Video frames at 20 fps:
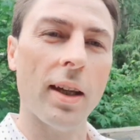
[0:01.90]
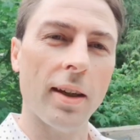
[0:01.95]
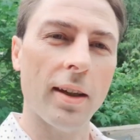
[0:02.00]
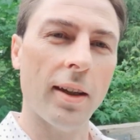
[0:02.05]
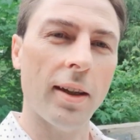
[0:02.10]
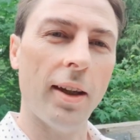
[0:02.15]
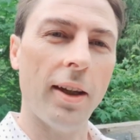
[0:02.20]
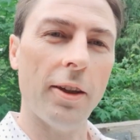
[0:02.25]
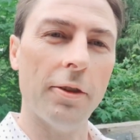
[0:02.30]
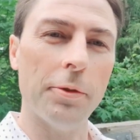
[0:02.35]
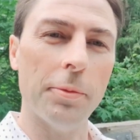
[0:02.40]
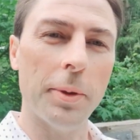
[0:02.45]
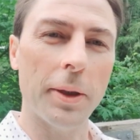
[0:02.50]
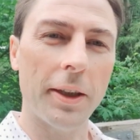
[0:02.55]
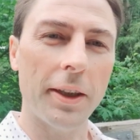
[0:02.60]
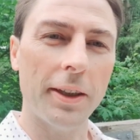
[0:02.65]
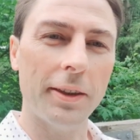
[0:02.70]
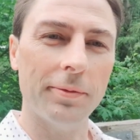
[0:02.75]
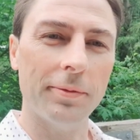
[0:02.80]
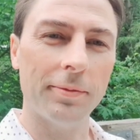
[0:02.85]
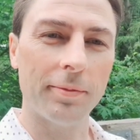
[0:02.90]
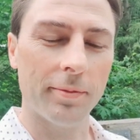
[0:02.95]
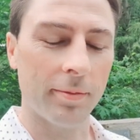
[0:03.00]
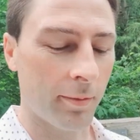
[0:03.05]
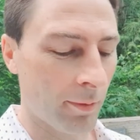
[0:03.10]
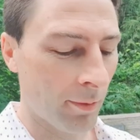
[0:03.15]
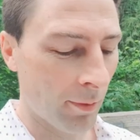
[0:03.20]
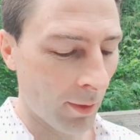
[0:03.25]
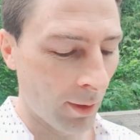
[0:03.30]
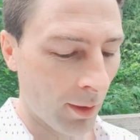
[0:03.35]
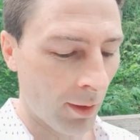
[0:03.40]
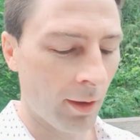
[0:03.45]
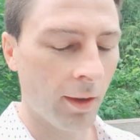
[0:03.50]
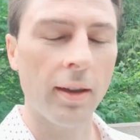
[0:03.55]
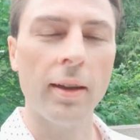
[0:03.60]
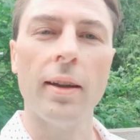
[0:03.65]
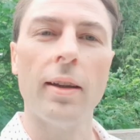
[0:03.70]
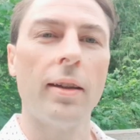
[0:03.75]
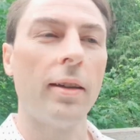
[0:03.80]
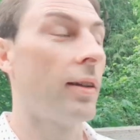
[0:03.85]
Hey everybody.
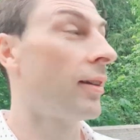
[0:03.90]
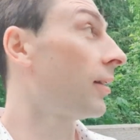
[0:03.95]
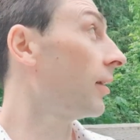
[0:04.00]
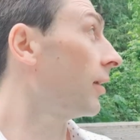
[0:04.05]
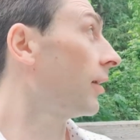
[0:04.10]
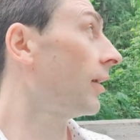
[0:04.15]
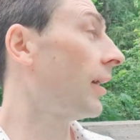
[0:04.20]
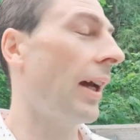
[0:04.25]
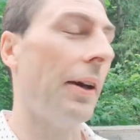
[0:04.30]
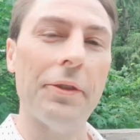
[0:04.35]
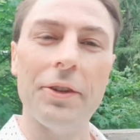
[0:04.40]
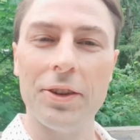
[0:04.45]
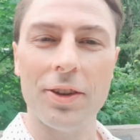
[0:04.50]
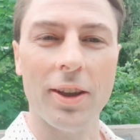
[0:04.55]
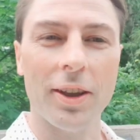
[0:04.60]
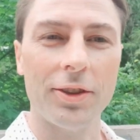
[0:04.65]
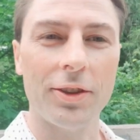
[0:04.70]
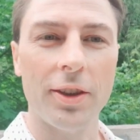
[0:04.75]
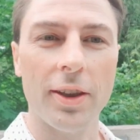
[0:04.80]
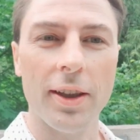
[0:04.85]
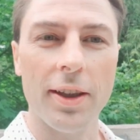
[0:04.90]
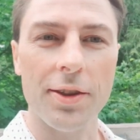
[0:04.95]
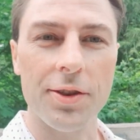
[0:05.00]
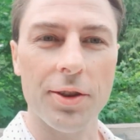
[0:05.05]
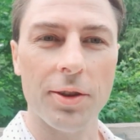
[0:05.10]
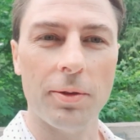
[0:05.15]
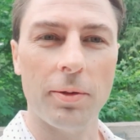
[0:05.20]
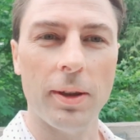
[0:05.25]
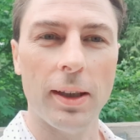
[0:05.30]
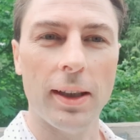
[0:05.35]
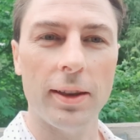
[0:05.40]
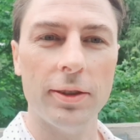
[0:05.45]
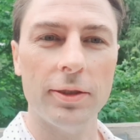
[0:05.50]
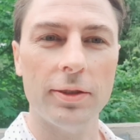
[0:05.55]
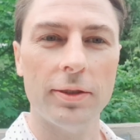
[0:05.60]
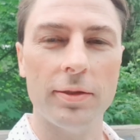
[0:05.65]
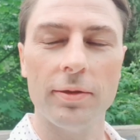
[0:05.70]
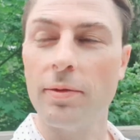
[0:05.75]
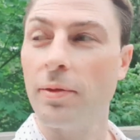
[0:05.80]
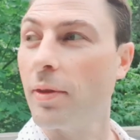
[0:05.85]
Haven't talked to you guys in a while,
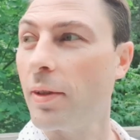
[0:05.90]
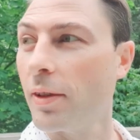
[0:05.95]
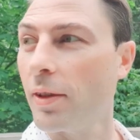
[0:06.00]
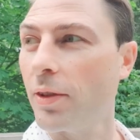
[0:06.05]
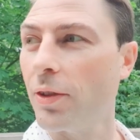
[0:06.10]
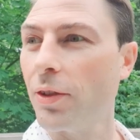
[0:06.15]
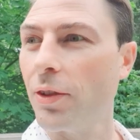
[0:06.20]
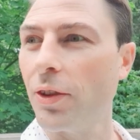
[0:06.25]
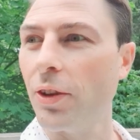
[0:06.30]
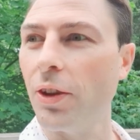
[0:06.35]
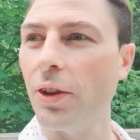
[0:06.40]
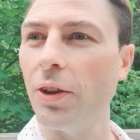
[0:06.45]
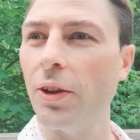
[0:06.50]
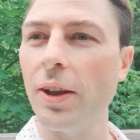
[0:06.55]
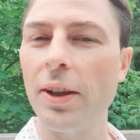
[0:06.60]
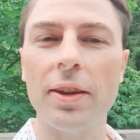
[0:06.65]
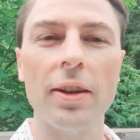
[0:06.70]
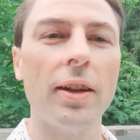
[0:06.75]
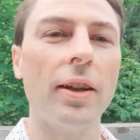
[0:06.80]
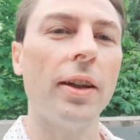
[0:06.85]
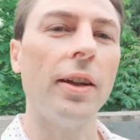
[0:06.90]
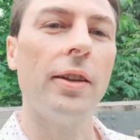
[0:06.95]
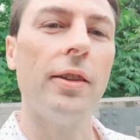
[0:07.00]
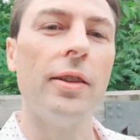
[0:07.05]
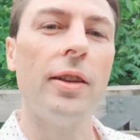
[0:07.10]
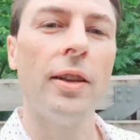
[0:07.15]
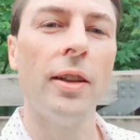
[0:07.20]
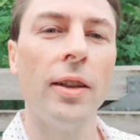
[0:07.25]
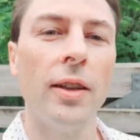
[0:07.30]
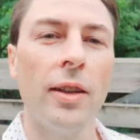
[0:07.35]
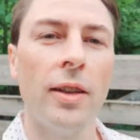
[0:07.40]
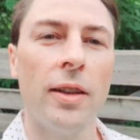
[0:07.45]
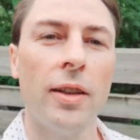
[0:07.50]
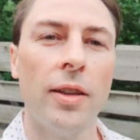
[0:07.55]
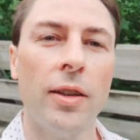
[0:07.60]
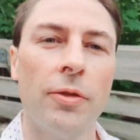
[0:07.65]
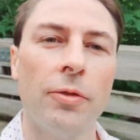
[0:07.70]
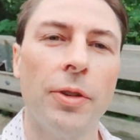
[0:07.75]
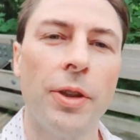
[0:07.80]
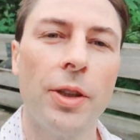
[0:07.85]
so I thought I'd
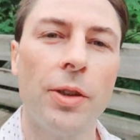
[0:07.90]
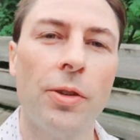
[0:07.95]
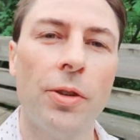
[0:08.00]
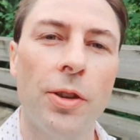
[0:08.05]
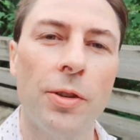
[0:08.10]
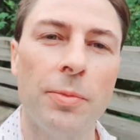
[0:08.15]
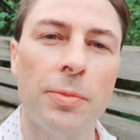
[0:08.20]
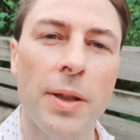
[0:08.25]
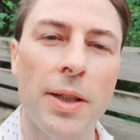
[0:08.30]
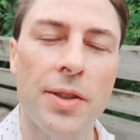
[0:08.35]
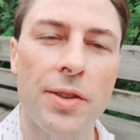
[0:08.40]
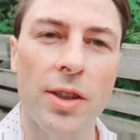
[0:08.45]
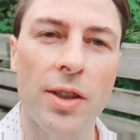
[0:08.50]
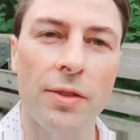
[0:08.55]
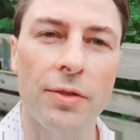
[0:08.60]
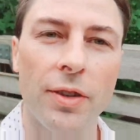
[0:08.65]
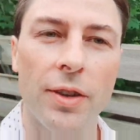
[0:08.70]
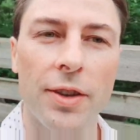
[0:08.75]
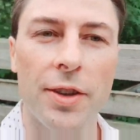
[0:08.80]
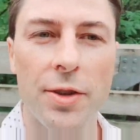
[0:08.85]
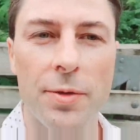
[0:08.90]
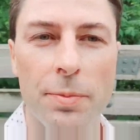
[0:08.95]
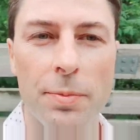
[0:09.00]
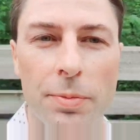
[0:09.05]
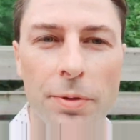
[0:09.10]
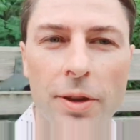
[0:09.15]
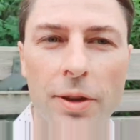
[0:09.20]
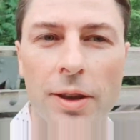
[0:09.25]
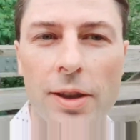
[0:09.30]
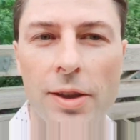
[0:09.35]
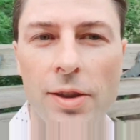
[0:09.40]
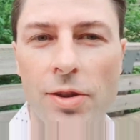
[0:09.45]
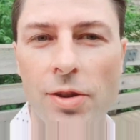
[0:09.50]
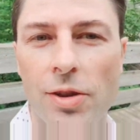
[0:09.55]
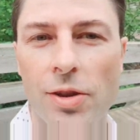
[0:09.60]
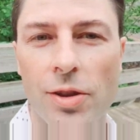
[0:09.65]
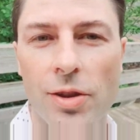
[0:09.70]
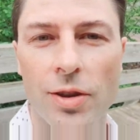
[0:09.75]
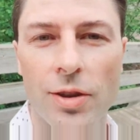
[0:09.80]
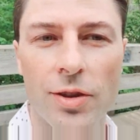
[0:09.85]
record myself on this
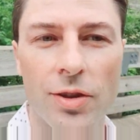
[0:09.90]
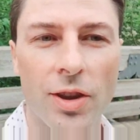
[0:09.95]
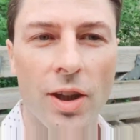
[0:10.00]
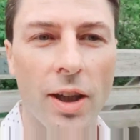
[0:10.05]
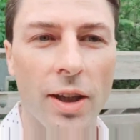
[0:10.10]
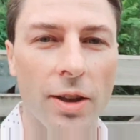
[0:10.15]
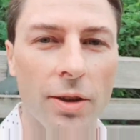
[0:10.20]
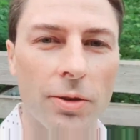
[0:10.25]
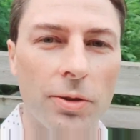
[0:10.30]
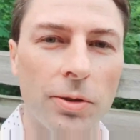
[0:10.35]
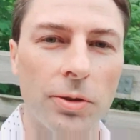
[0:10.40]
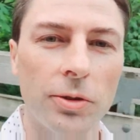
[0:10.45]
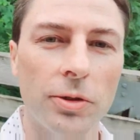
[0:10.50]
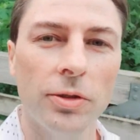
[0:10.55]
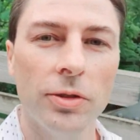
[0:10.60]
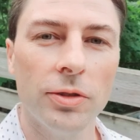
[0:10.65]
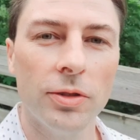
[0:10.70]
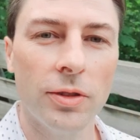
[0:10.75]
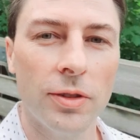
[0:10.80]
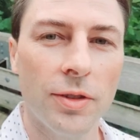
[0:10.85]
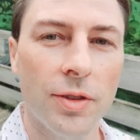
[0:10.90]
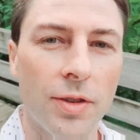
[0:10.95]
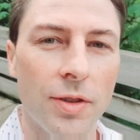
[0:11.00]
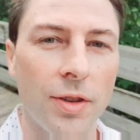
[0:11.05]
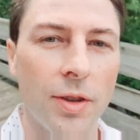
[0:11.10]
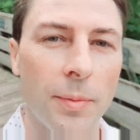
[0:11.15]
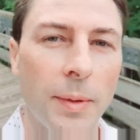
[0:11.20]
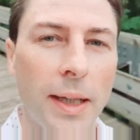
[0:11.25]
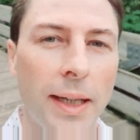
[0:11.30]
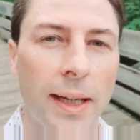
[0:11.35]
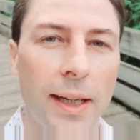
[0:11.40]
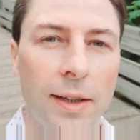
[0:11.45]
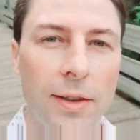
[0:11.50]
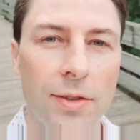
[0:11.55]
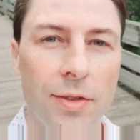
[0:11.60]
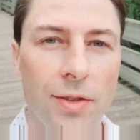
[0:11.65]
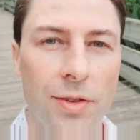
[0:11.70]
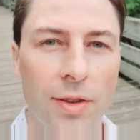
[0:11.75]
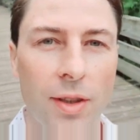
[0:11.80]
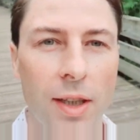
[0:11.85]
bridge. It's kind of cool. It's near my
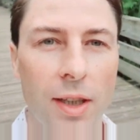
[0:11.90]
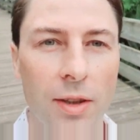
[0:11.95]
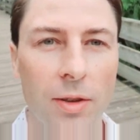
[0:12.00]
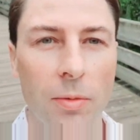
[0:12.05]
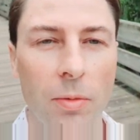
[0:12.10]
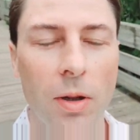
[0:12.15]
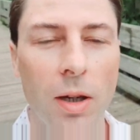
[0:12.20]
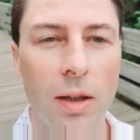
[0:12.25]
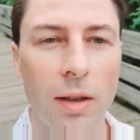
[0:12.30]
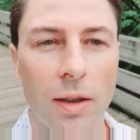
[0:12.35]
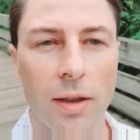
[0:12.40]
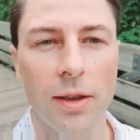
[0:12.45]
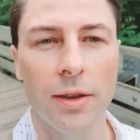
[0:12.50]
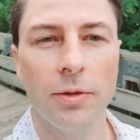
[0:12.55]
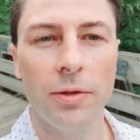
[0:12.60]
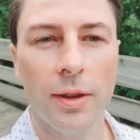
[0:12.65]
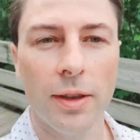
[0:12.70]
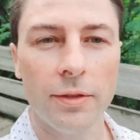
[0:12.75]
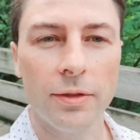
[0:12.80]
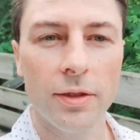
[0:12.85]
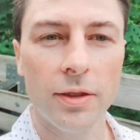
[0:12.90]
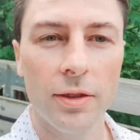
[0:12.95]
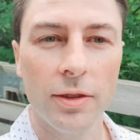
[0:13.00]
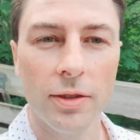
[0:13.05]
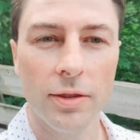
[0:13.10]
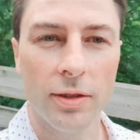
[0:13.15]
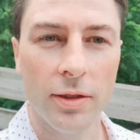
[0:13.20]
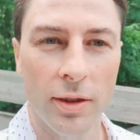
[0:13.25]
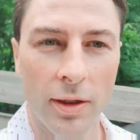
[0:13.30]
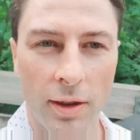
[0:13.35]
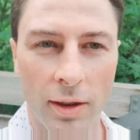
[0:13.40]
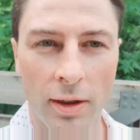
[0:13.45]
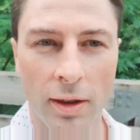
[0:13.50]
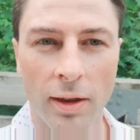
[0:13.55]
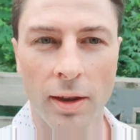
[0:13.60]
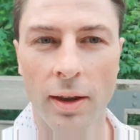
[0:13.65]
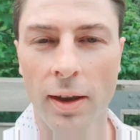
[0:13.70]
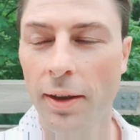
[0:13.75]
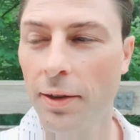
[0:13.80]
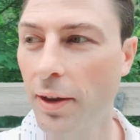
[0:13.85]
house. I get to walk on it whenever
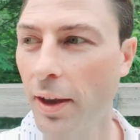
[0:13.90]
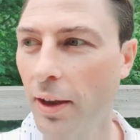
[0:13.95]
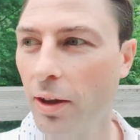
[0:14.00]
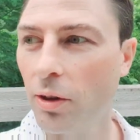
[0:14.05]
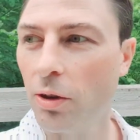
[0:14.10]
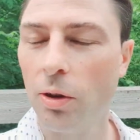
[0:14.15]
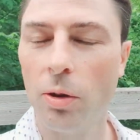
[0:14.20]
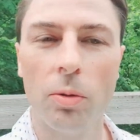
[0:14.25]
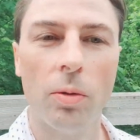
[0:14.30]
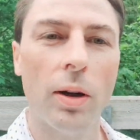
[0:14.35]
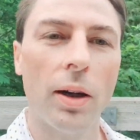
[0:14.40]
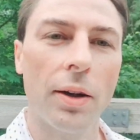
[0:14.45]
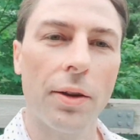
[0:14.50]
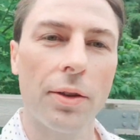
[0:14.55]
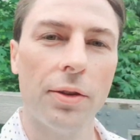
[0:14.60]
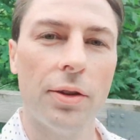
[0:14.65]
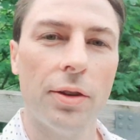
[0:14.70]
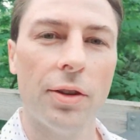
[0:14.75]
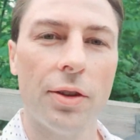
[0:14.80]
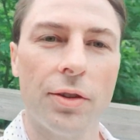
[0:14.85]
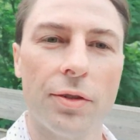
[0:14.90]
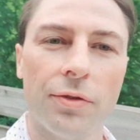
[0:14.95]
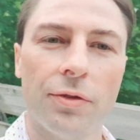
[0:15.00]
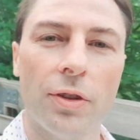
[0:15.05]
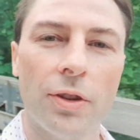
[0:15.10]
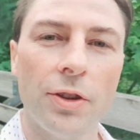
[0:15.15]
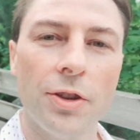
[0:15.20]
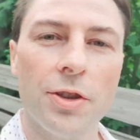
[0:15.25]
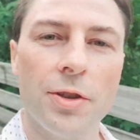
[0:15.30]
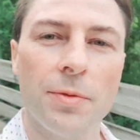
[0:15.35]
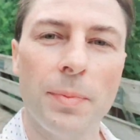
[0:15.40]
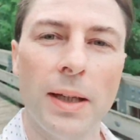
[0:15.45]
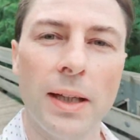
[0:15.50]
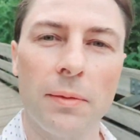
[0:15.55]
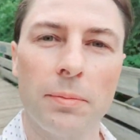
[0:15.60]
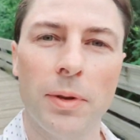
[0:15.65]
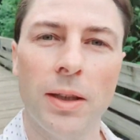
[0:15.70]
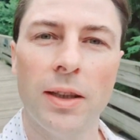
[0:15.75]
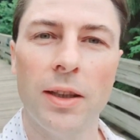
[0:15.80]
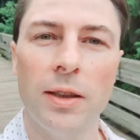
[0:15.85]
I take a little walk through this forest back
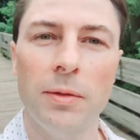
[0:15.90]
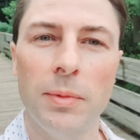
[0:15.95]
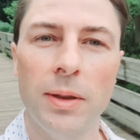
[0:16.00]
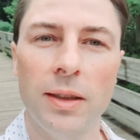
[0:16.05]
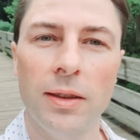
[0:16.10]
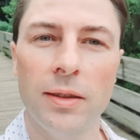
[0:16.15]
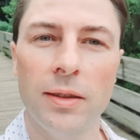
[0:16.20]
behind me.